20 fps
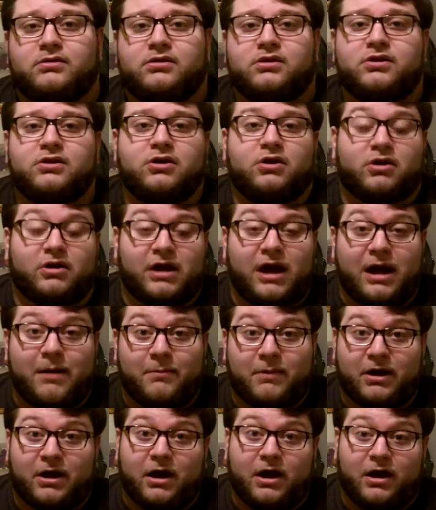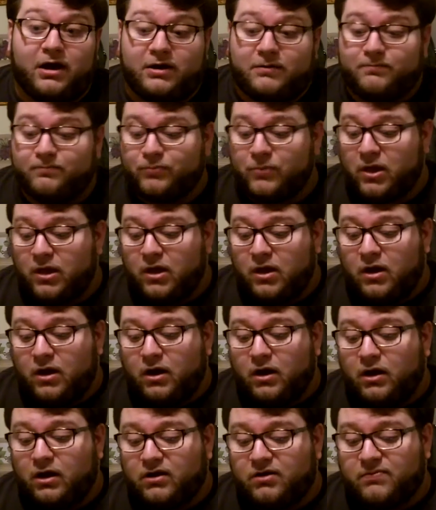the New York Comic Con.
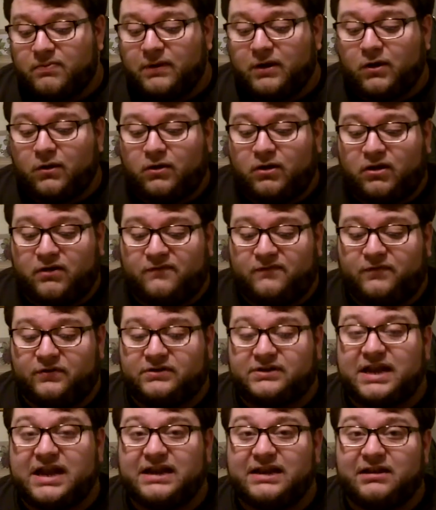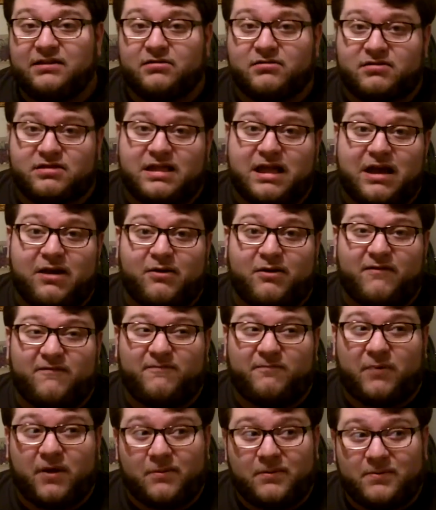It's been going on for 10 years now.
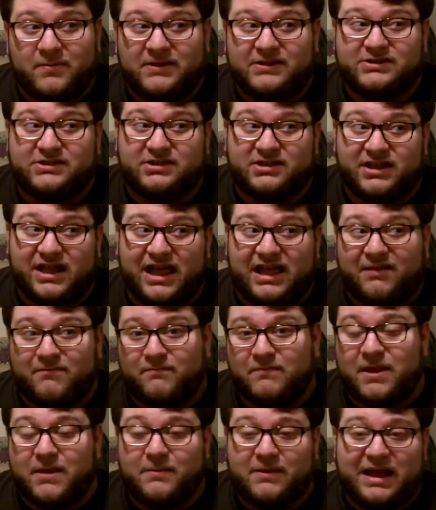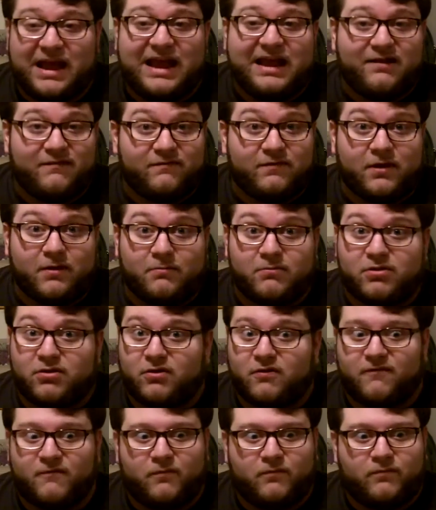I've probably been to maybe 8 of them.
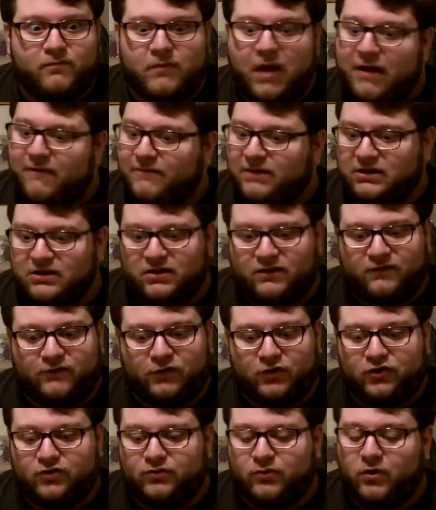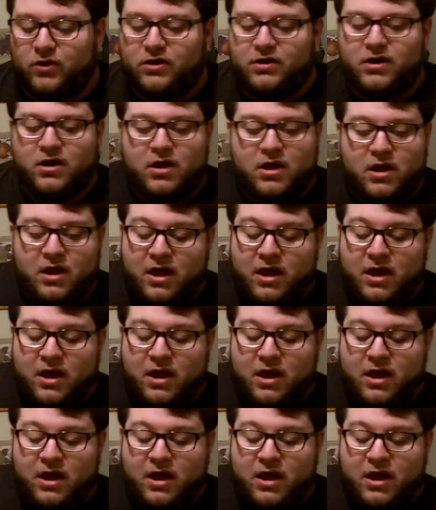So I've been to the first one.